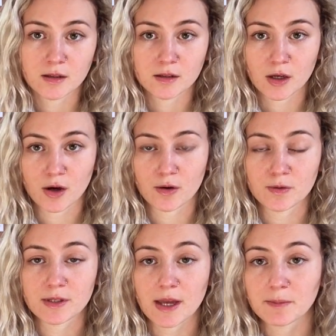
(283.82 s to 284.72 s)
So
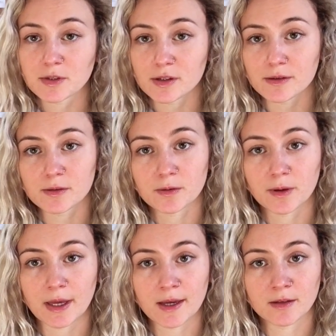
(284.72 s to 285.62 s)
step
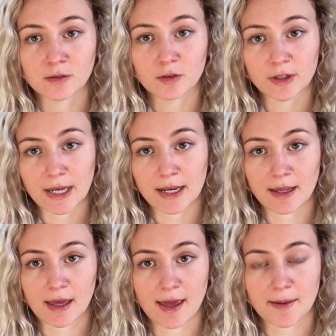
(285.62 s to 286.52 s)
two in
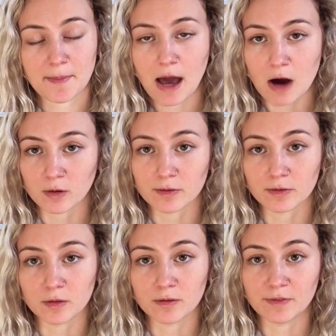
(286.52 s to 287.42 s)
creating a
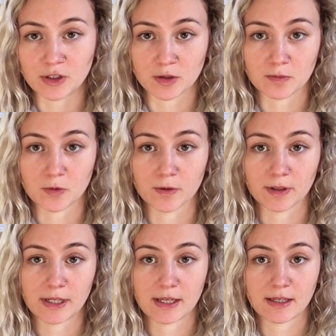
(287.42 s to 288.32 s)
powerful vision
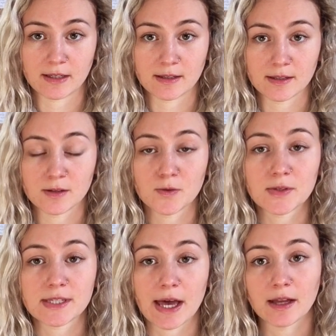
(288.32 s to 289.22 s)
board is to
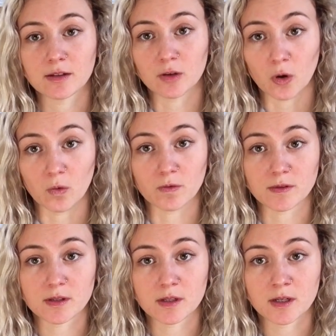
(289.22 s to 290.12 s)
set
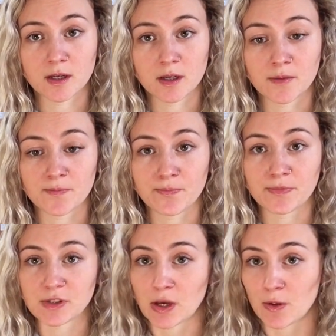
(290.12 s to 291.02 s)
goals.
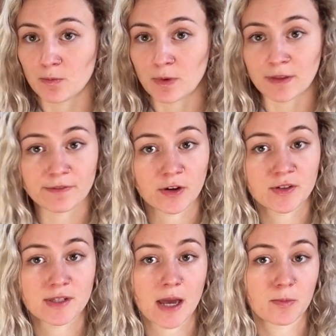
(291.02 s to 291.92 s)
So when the
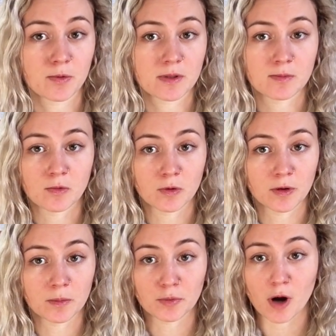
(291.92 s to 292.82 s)
first step was
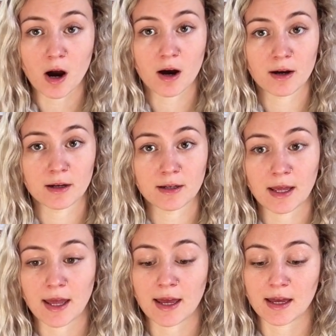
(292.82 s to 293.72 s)
more broad
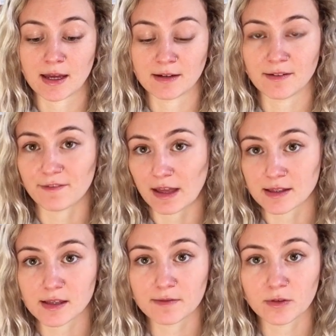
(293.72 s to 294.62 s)
and
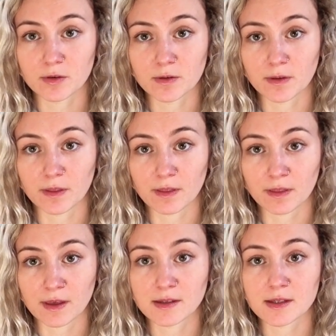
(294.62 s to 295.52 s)
fanciful,
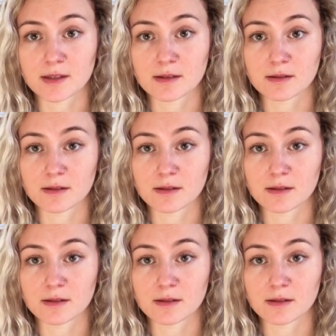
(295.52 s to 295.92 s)
this